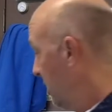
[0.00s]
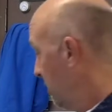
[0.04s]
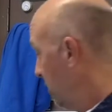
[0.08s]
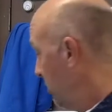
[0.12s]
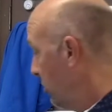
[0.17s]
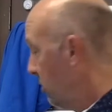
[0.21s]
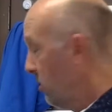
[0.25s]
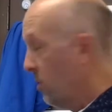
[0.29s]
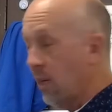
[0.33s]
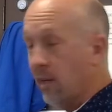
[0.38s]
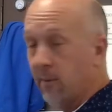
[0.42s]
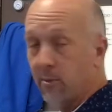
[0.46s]

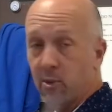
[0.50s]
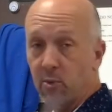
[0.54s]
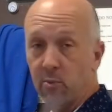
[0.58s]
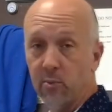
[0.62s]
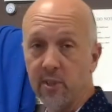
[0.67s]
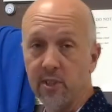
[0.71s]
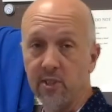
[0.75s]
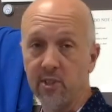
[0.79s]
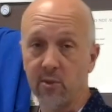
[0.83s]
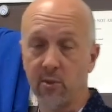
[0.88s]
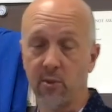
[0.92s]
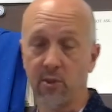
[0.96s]
You grabbed your
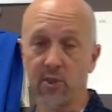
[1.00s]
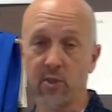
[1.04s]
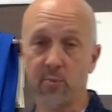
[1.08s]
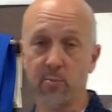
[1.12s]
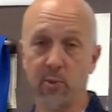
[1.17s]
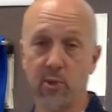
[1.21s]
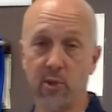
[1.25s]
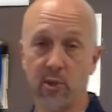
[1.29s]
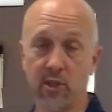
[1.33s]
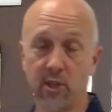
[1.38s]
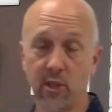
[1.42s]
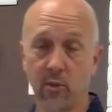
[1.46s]
resource
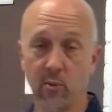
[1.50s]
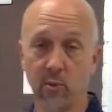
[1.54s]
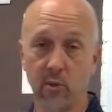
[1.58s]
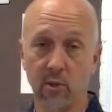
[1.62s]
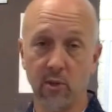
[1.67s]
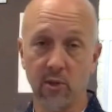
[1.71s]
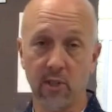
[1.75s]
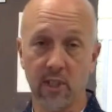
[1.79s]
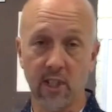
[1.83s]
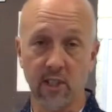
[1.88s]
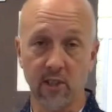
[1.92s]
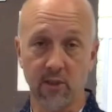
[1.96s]
book, you were
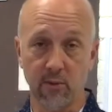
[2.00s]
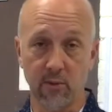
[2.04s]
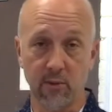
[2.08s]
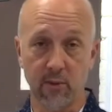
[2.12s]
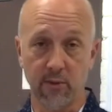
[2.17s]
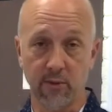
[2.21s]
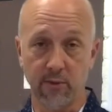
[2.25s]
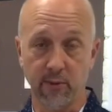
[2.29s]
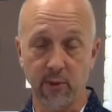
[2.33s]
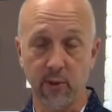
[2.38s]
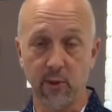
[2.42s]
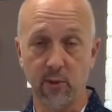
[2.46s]
looking through the
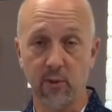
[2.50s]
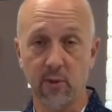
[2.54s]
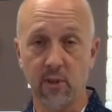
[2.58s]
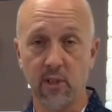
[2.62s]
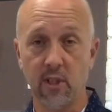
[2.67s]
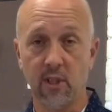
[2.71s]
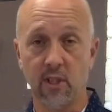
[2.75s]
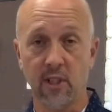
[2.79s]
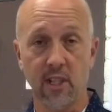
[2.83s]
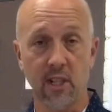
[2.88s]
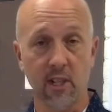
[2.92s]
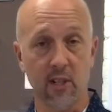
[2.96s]
flute
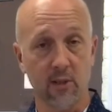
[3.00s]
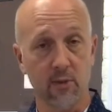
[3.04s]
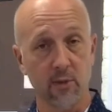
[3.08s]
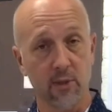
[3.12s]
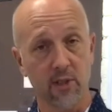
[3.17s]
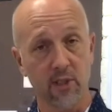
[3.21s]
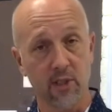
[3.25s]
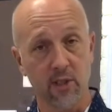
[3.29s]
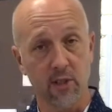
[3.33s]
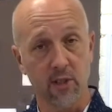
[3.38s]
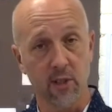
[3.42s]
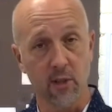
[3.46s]

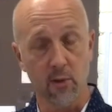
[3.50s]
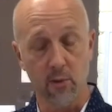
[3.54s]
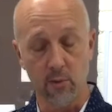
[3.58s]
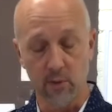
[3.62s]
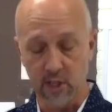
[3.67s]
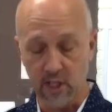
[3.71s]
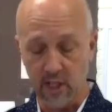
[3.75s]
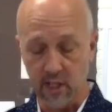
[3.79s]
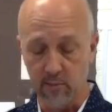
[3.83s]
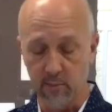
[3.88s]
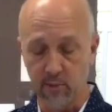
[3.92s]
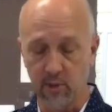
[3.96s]
characteristic tone
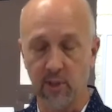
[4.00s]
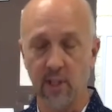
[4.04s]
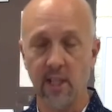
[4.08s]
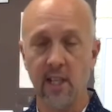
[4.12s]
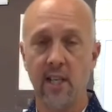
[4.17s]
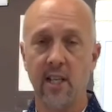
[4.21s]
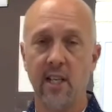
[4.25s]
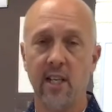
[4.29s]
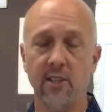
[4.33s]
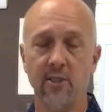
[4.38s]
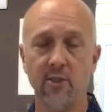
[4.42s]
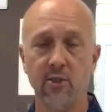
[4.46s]
table,
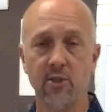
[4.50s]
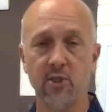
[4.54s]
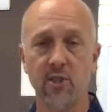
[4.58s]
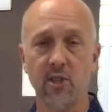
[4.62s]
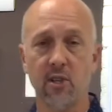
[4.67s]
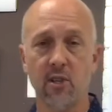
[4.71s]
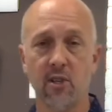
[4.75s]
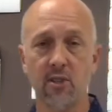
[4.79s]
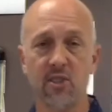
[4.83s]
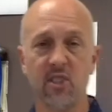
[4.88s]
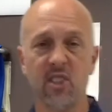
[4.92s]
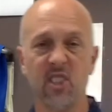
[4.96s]
and you
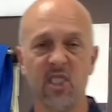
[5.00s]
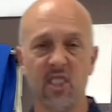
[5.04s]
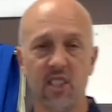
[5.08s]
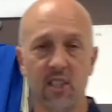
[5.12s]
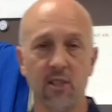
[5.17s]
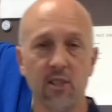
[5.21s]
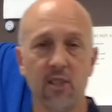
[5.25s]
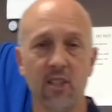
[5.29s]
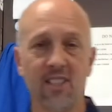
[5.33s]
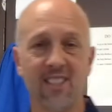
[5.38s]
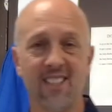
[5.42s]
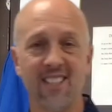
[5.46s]
saw
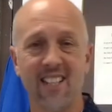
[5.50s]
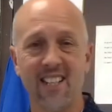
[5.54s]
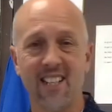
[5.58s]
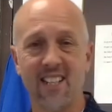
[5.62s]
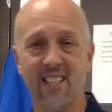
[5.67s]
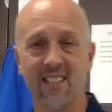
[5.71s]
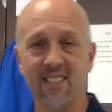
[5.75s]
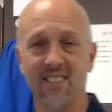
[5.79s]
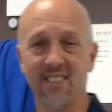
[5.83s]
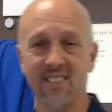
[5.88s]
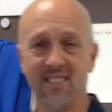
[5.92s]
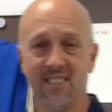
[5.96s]
Satiric
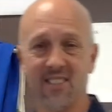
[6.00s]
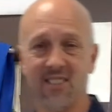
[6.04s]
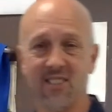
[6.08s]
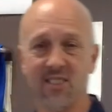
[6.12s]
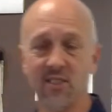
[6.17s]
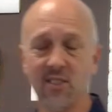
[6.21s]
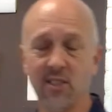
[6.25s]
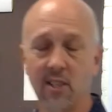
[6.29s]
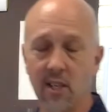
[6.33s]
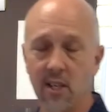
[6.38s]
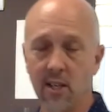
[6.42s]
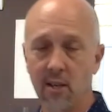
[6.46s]

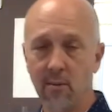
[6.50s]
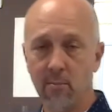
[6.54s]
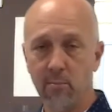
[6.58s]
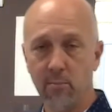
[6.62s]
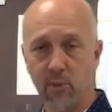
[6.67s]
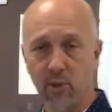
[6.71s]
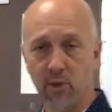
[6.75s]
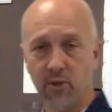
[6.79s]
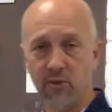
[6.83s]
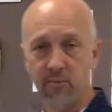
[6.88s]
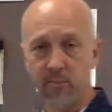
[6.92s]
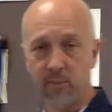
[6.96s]
Dances
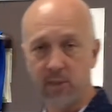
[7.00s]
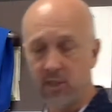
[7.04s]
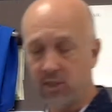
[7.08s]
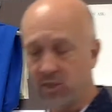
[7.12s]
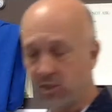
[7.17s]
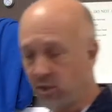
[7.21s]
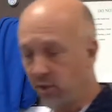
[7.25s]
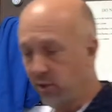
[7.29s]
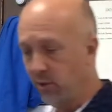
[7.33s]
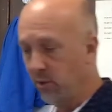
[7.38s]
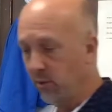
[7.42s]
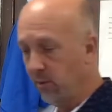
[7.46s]
Movement
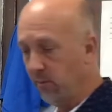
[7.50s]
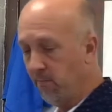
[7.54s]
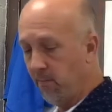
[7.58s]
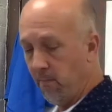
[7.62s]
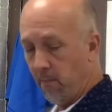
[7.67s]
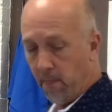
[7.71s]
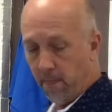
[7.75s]
2.